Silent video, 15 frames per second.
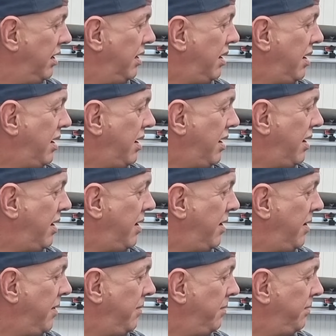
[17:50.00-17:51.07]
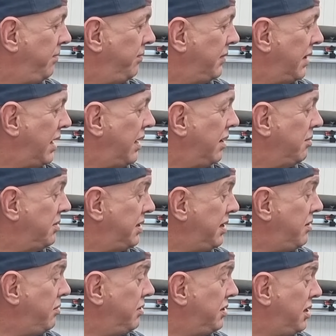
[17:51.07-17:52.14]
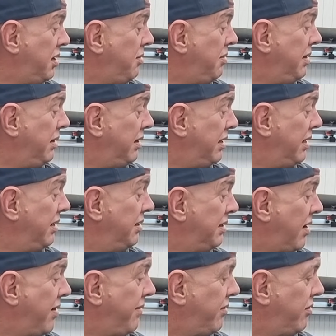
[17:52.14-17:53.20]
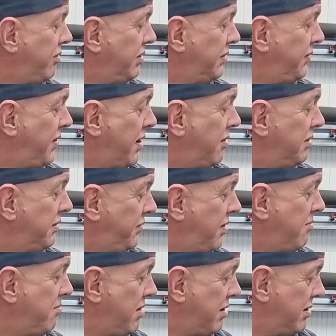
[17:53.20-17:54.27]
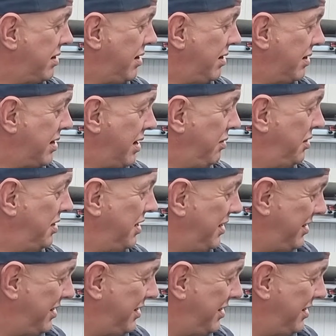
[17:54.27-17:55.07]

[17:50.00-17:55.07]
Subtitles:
and I'm still chewing things over as far as the front mudguard goes.